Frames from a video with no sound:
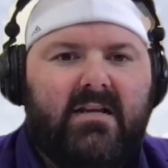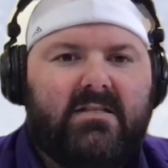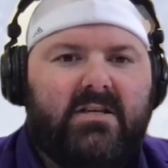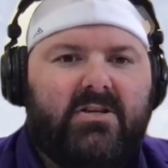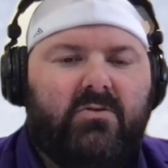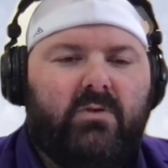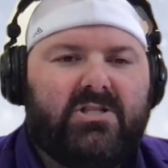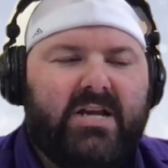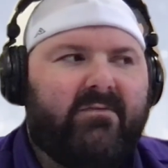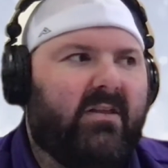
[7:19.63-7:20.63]
to do
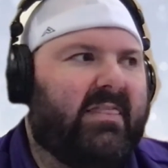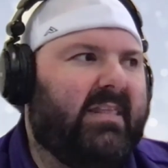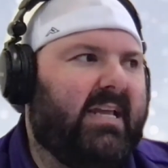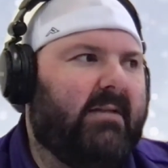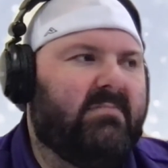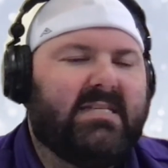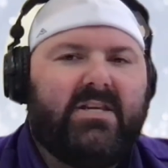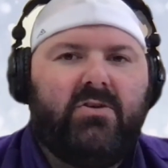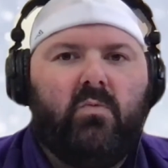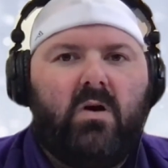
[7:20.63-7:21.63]
whichever themes that
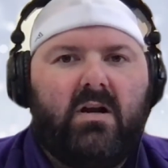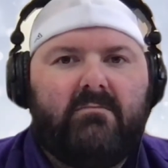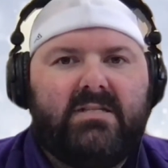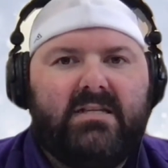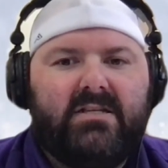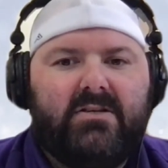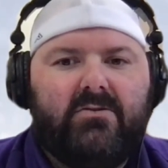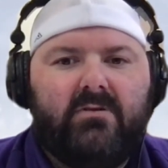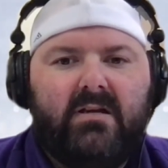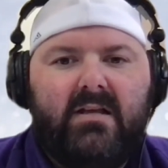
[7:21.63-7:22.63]
you want them to
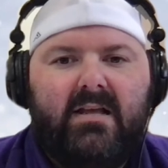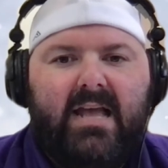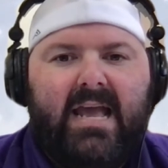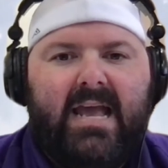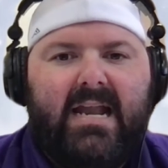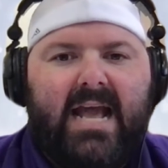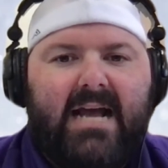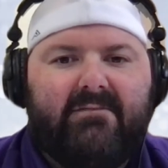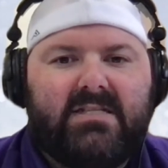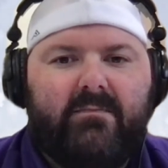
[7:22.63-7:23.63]
do, and
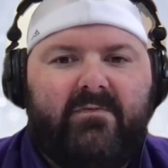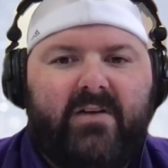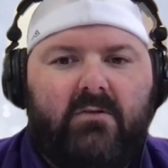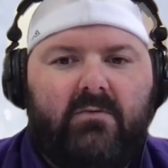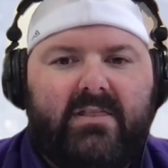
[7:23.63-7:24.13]
have some fun with